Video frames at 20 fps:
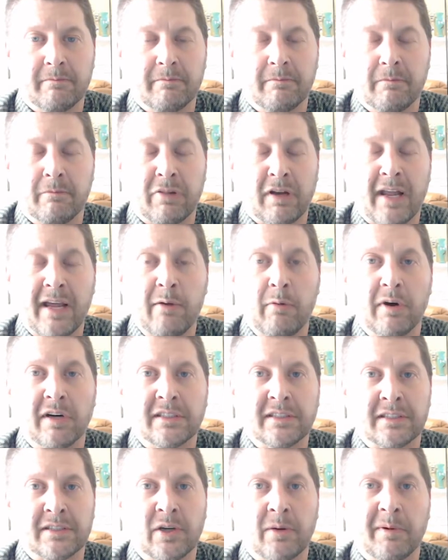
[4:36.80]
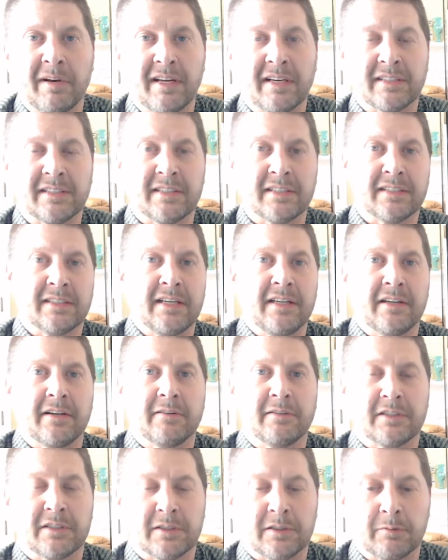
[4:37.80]
play was, and nobody else does either,
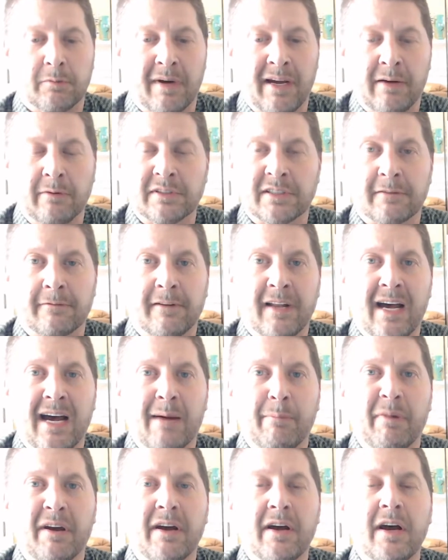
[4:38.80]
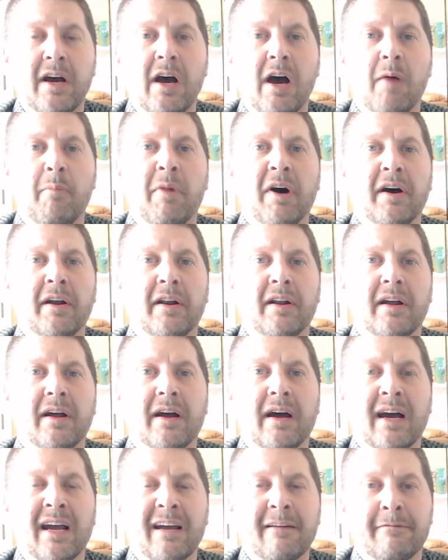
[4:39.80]
which is why it was a flop. But
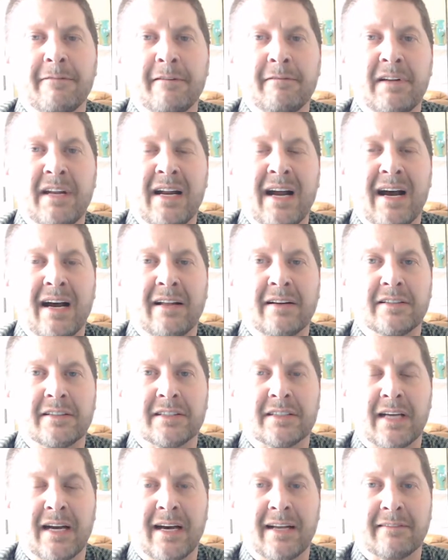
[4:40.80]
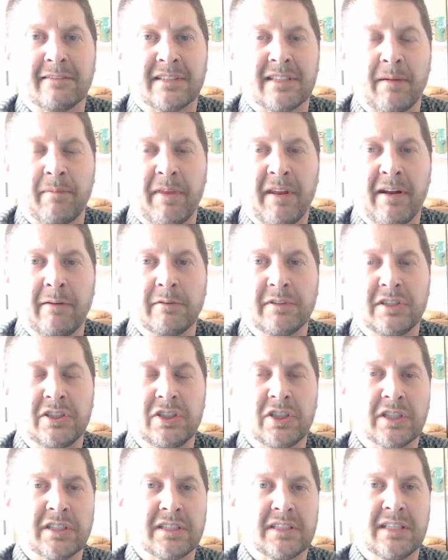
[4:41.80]
I got $50 out of something that was
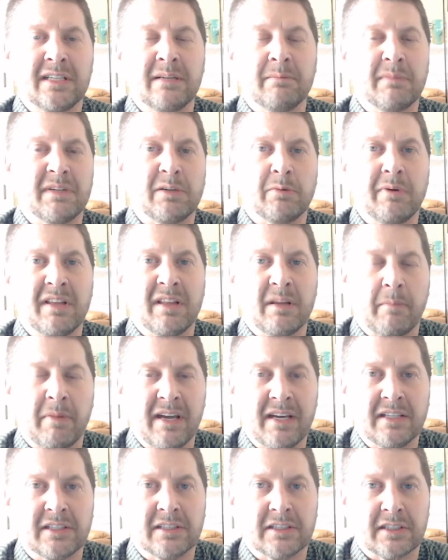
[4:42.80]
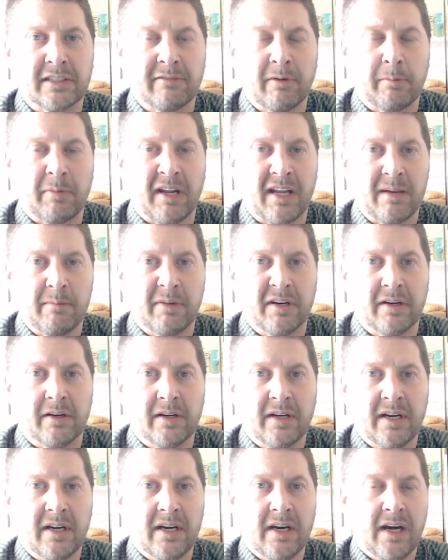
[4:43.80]
just in between the pages of a playbill.
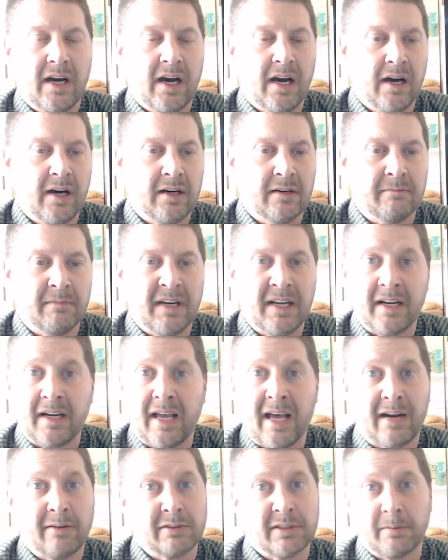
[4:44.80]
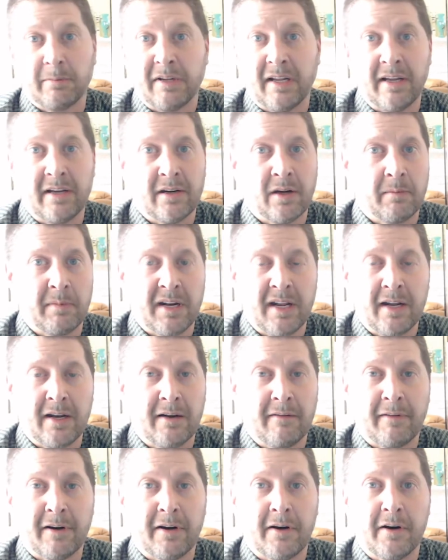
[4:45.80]
Um, and again, it was a play nobody had
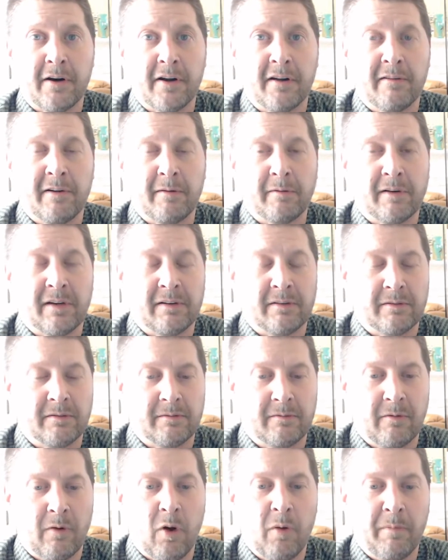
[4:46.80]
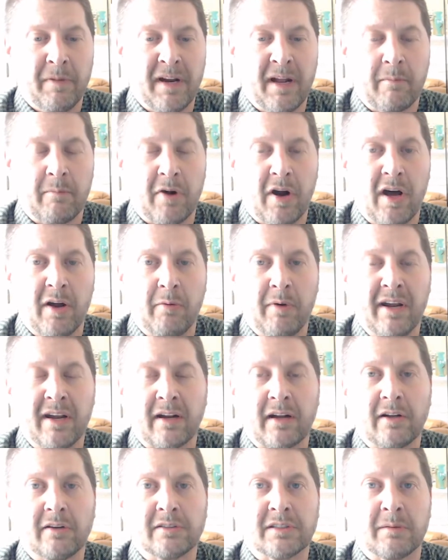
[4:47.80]
ever heard of. It, it opened on Broadway and
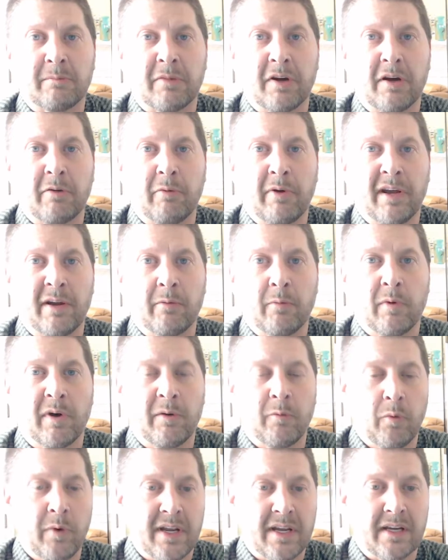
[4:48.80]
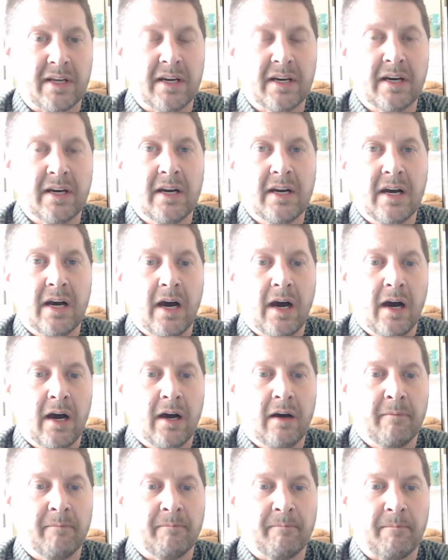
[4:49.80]
closed on Broadway in one week.
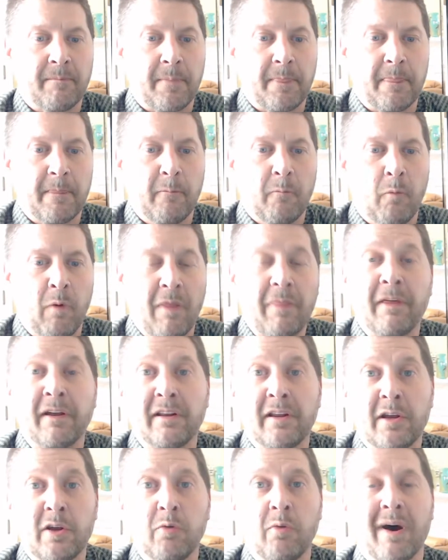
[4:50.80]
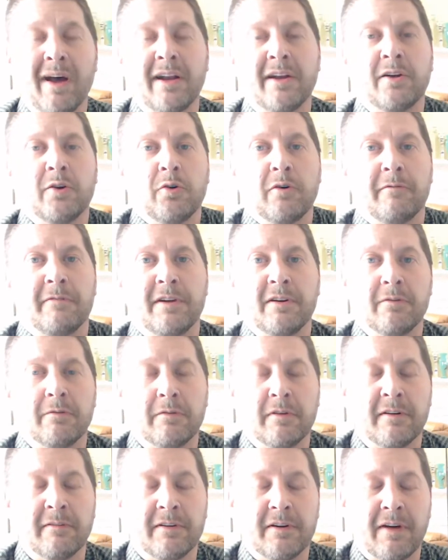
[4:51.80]
Um, one thing that you want to do if you
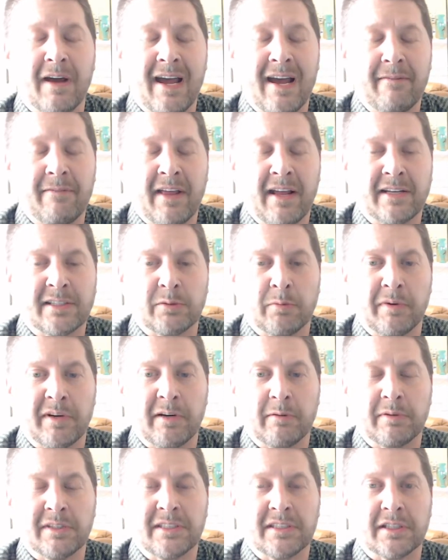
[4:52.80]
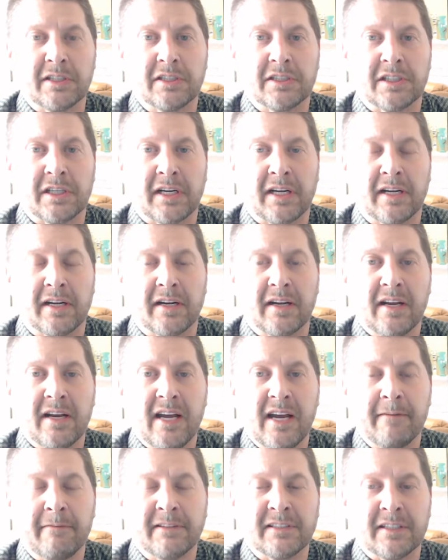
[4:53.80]
if you have that is when you're researching it,
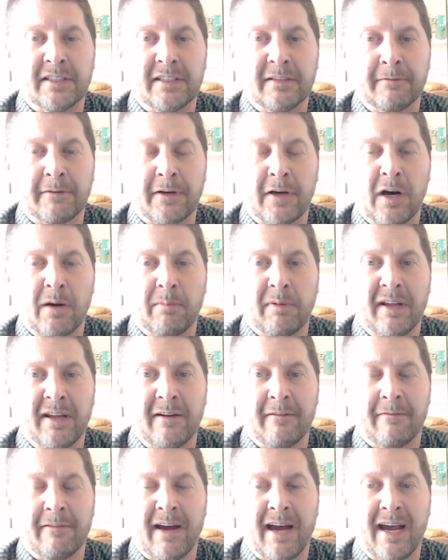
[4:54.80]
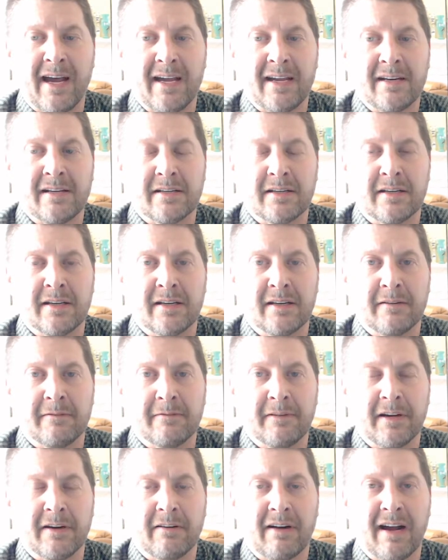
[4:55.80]
if it's a difficult play to find and you
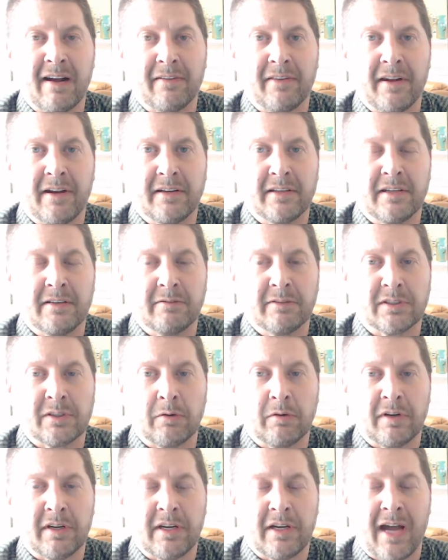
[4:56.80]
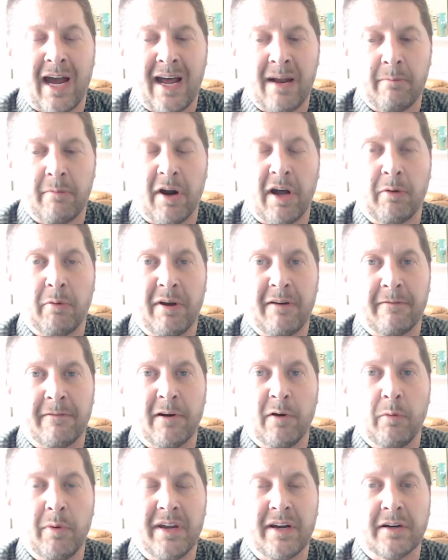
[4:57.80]
figure out that it, it was only on Broadway for
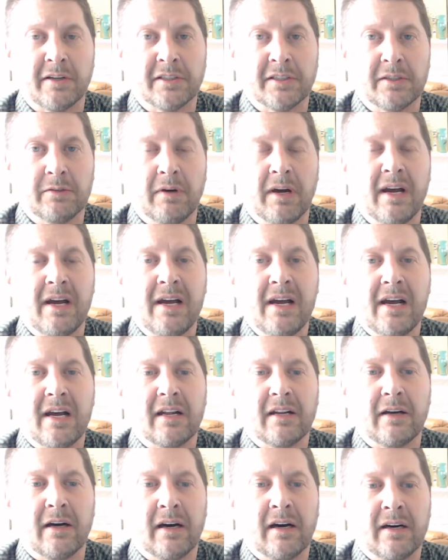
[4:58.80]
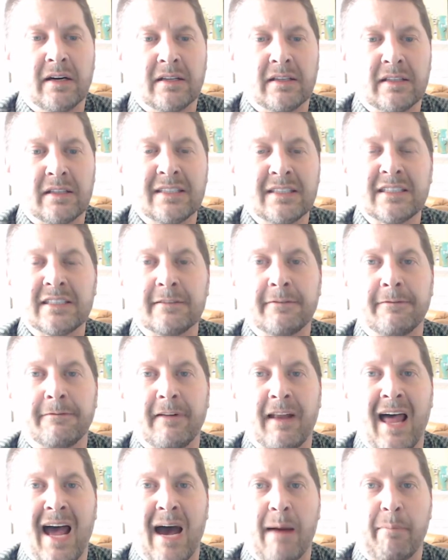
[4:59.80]
a week or two, uh, list
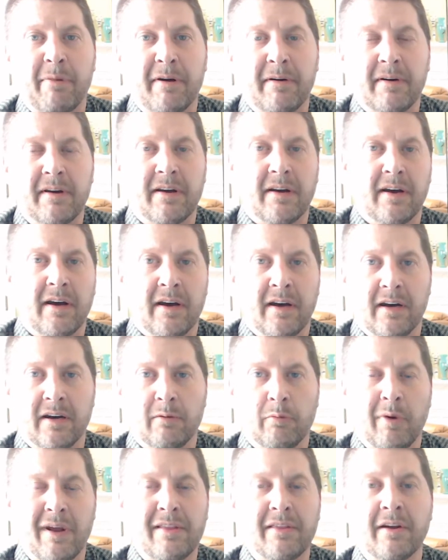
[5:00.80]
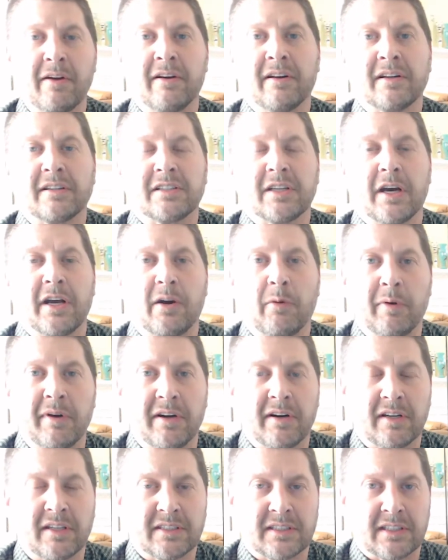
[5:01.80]
flop uh, right there in the title when
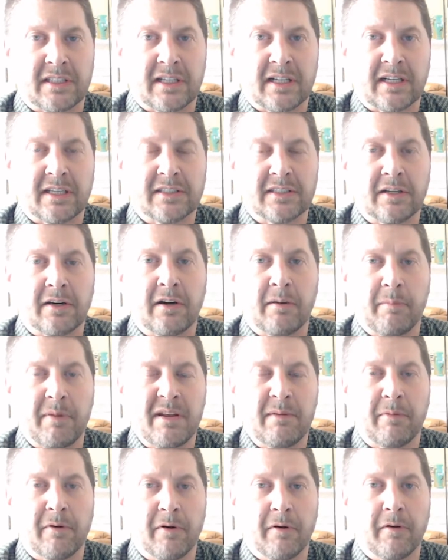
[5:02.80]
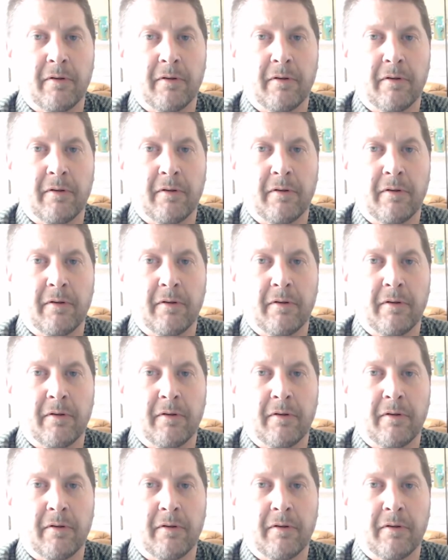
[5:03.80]
you're listing because there are people